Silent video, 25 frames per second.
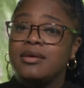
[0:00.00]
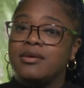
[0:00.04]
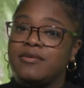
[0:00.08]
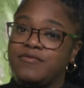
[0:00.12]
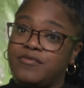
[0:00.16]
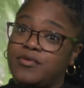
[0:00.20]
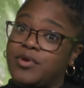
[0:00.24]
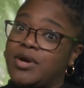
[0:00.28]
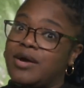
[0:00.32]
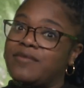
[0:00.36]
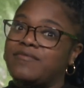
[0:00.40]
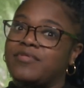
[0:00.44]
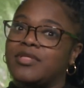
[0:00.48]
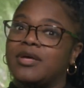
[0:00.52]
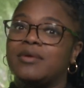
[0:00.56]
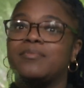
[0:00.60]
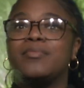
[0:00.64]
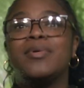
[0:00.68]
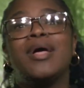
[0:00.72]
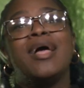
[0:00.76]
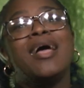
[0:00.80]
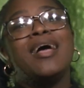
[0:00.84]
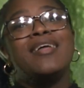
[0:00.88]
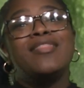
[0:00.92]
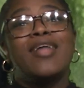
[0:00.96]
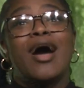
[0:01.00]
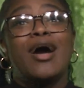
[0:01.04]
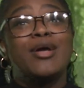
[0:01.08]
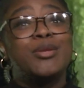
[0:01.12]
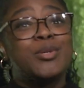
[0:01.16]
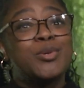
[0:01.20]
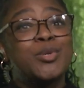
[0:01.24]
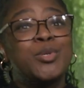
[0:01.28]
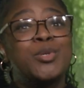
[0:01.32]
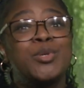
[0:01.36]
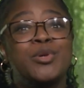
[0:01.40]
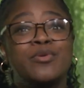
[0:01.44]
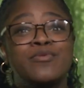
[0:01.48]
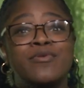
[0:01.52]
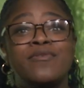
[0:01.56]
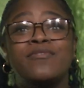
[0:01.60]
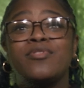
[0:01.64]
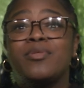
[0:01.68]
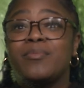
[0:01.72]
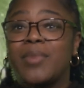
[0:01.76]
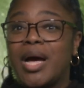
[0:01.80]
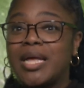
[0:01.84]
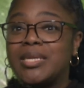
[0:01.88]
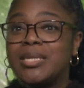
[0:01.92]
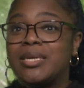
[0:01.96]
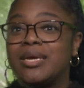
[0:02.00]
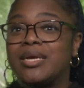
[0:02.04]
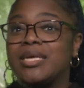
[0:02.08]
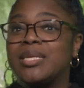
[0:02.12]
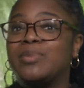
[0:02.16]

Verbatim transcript: if you have them, the actual truth of the matter